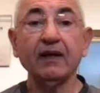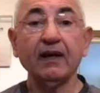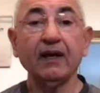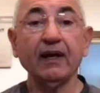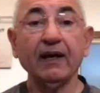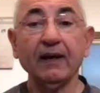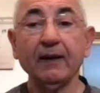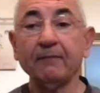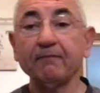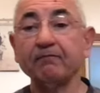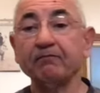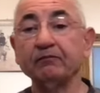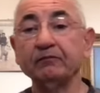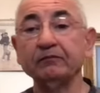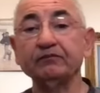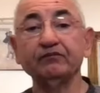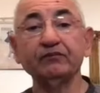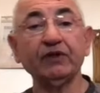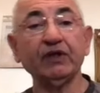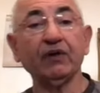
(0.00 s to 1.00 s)

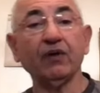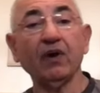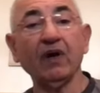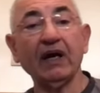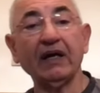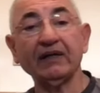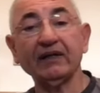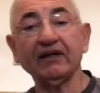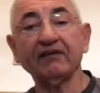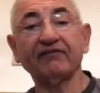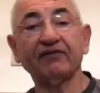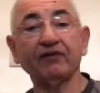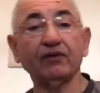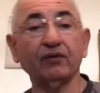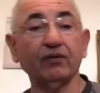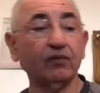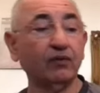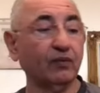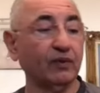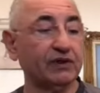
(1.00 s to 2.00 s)
You know, and if
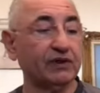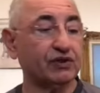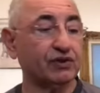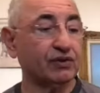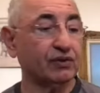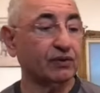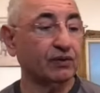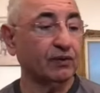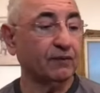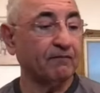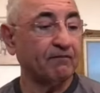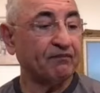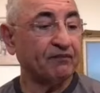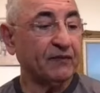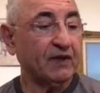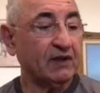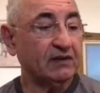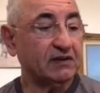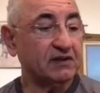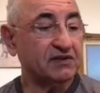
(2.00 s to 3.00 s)
you wish to
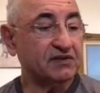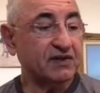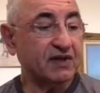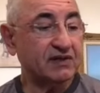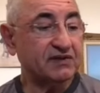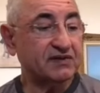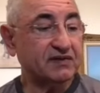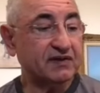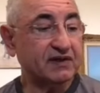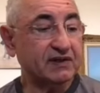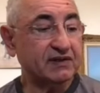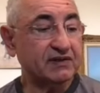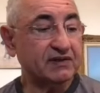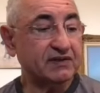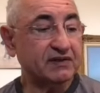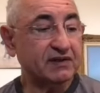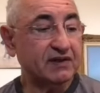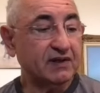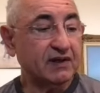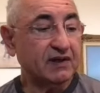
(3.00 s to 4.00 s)
discuss
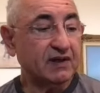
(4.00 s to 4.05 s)
things